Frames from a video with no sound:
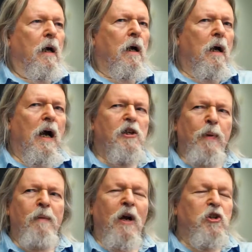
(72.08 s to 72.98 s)
I
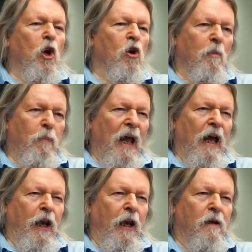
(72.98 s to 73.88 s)
spend much longer
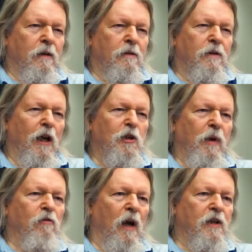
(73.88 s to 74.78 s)
planning than I
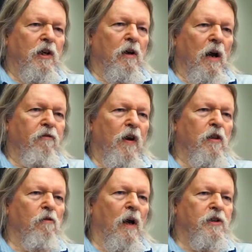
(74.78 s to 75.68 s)
spend writing. I find
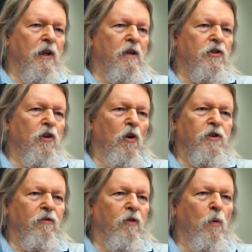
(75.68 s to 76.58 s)
the writing is not
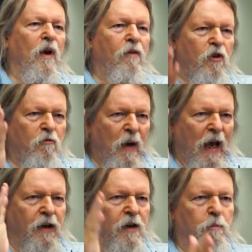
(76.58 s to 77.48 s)
difficult. If you've
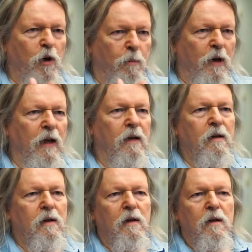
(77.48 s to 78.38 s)
planned it properly,
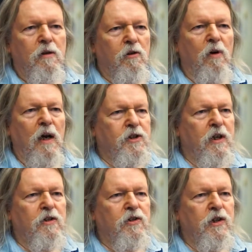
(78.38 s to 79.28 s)
the writing